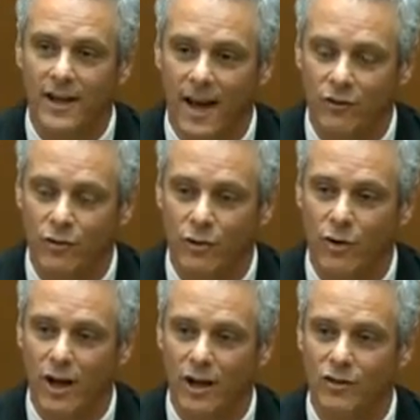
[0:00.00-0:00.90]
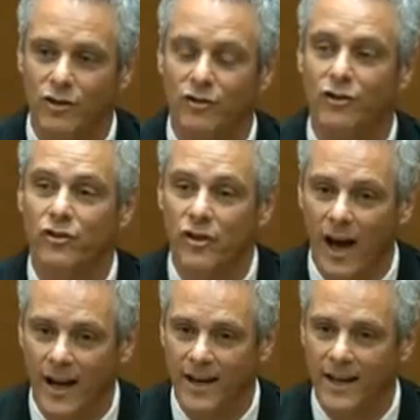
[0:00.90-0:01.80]
Gastroenterology
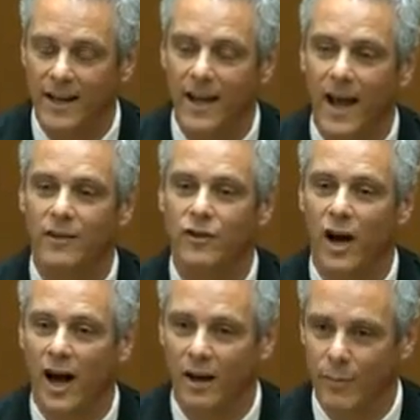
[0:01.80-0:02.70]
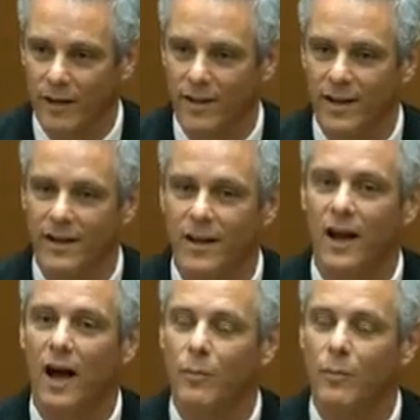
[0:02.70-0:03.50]
Society has commented